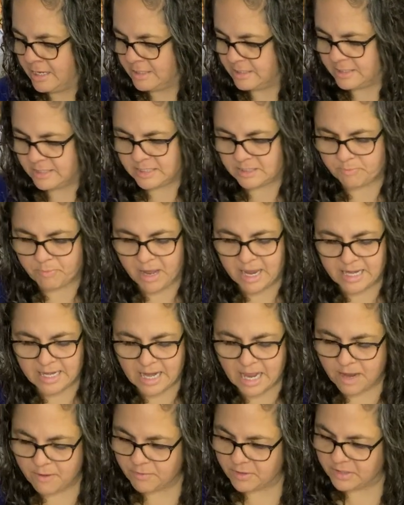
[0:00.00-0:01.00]
Despite
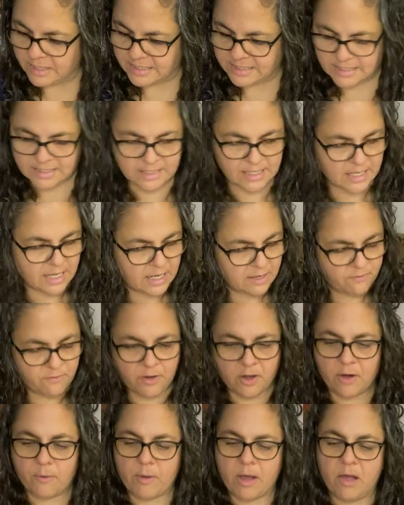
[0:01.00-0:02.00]
not really sticking
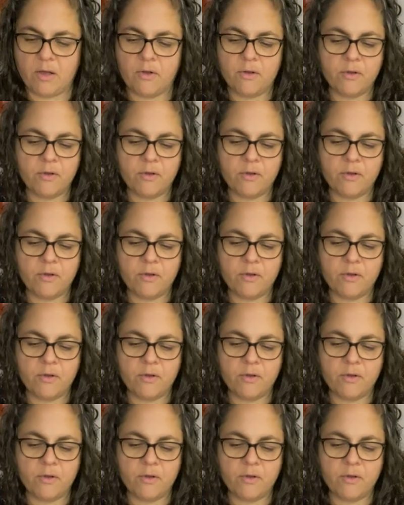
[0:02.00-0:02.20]
very well.